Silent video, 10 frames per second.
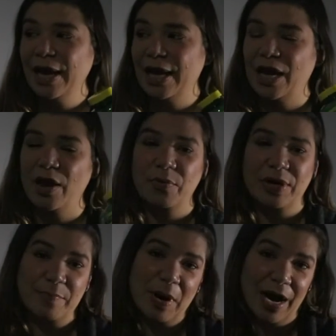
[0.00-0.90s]
and I
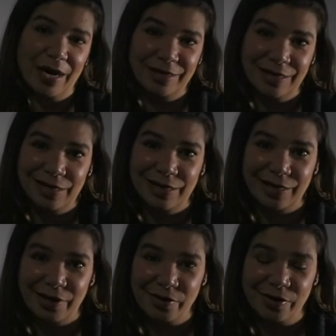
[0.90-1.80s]
already bought
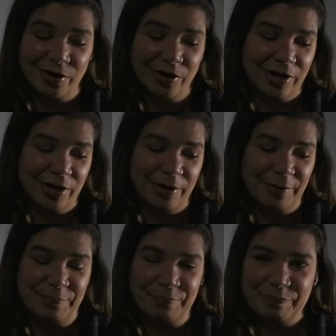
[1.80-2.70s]
another um,